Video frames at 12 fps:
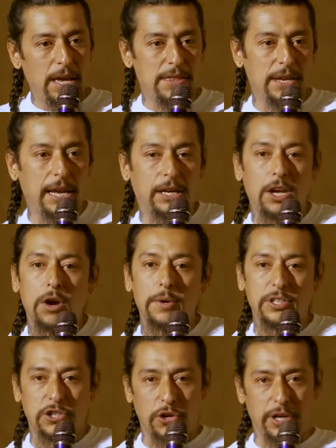And then I
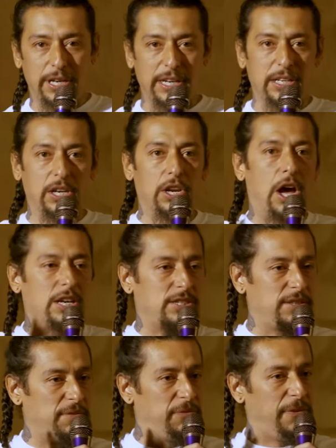go and turn it into
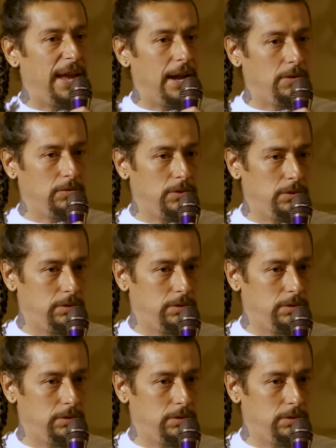Lost and Found.